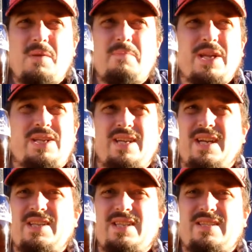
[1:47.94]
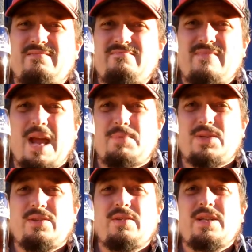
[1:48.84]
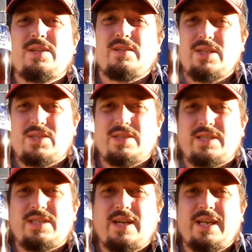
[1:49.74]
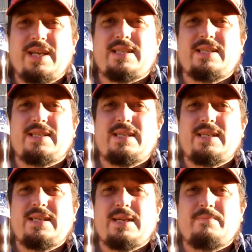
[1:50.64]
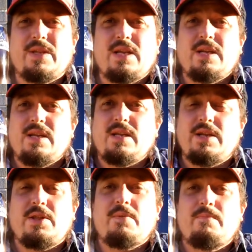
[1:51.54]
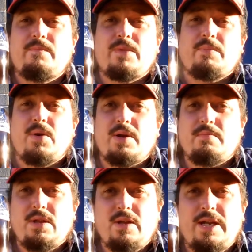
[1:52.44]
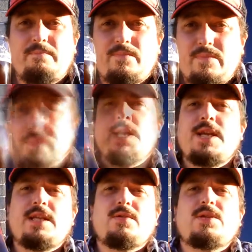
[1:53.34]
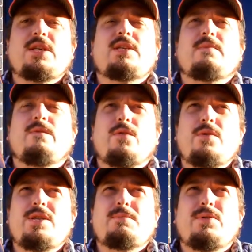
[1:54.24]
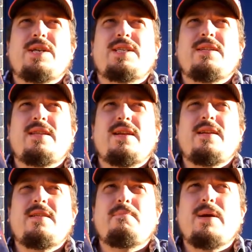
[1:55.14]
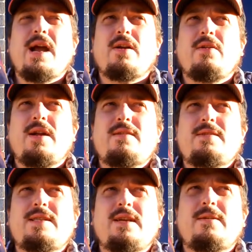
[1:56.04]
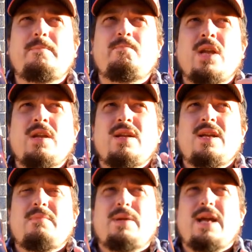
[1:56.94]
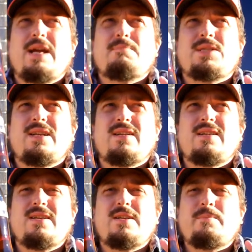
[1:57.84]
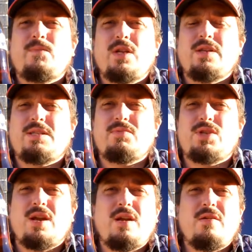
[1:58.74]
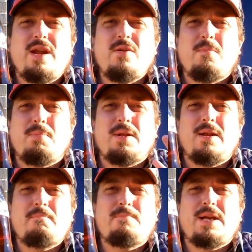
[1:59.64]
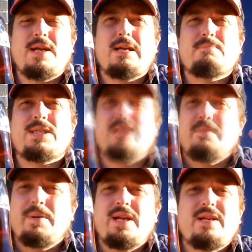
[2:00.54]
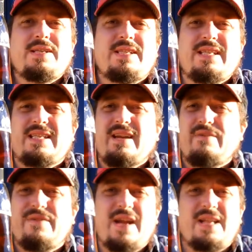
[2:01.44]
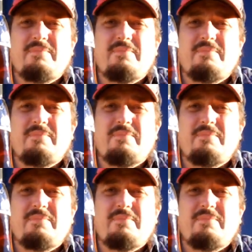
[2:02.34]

but uh, just absolutely delicious, I guess, is the, um, you know, the, the bottom line. Yeah, there's also some fruits present there in the background, um, perhaps, uh, you know, some cherry or plum, perhaps. The bitterness is uh, fairly